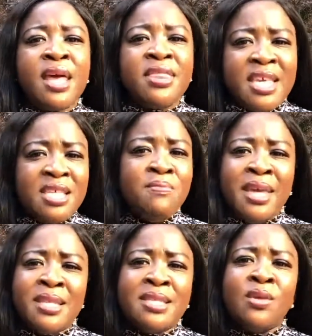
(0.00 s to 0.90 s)
this
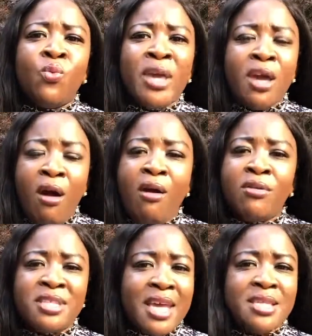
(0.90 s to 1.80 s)
means that we can't
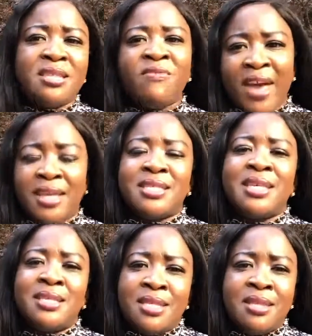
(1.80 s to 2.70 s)
test the
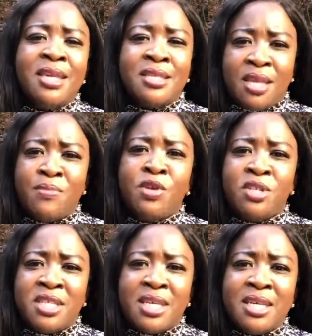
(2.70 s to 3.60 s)
vaccines in these
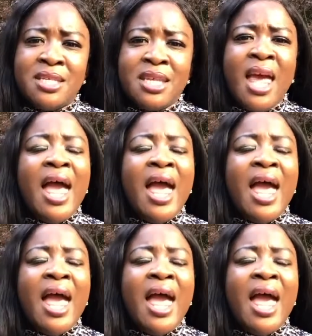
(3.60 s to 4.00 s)
communities